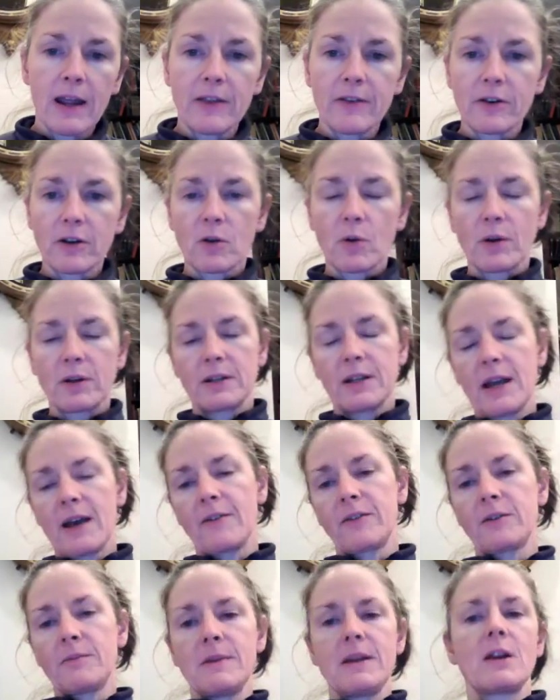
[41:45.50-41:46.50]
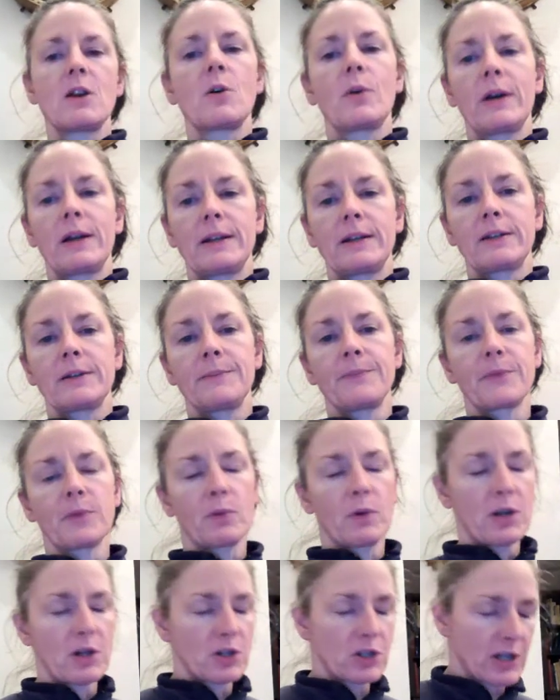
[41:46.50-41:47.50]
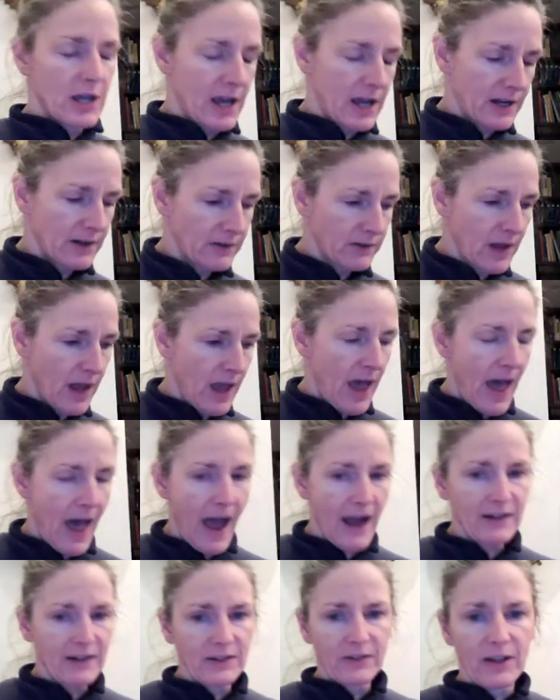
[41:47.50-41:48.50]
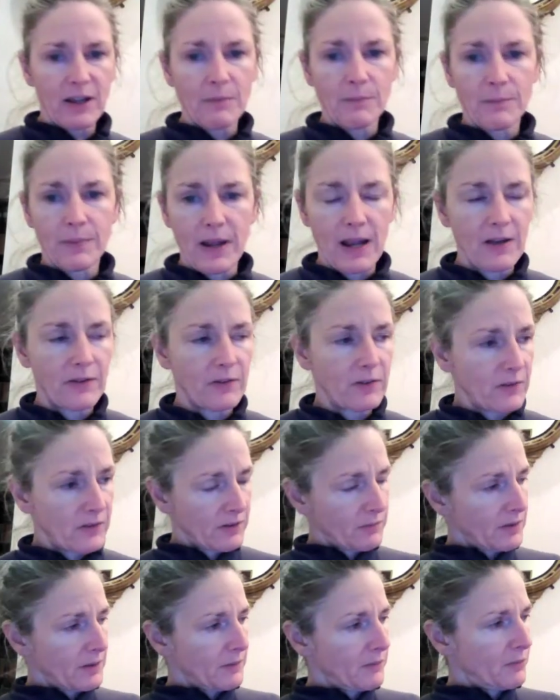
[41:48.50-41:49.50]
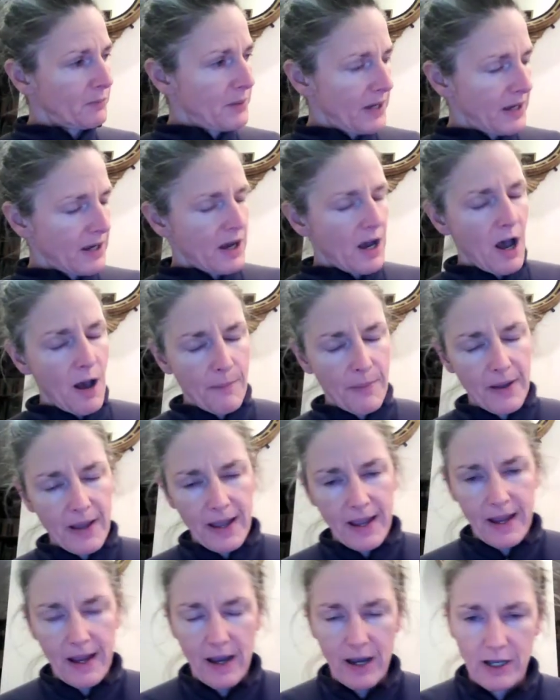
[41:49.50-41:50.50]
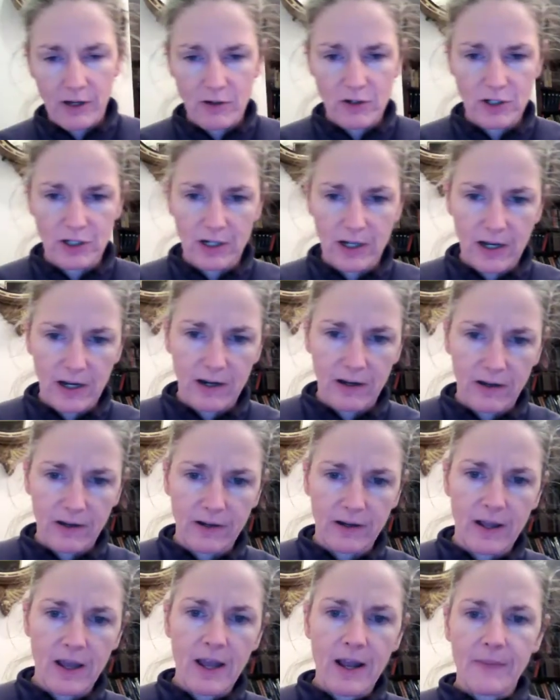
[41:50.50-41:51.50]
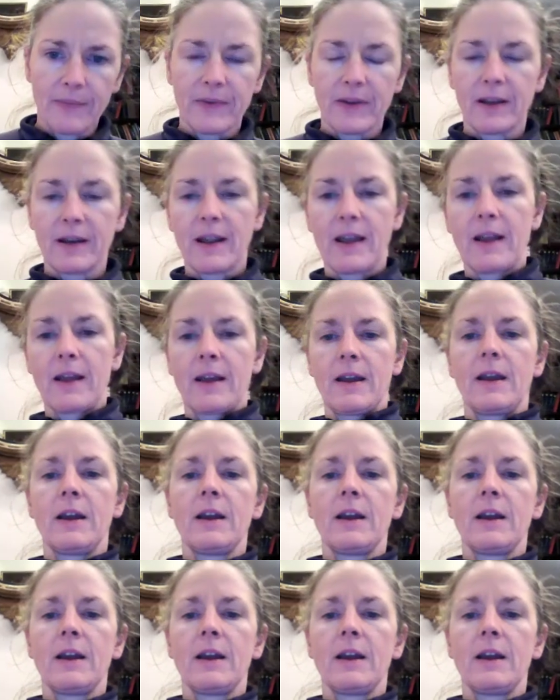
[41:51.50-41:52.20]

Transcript: And they're going to have an amino end, which can act as a base and sometimes pick up a hydrogen ion. And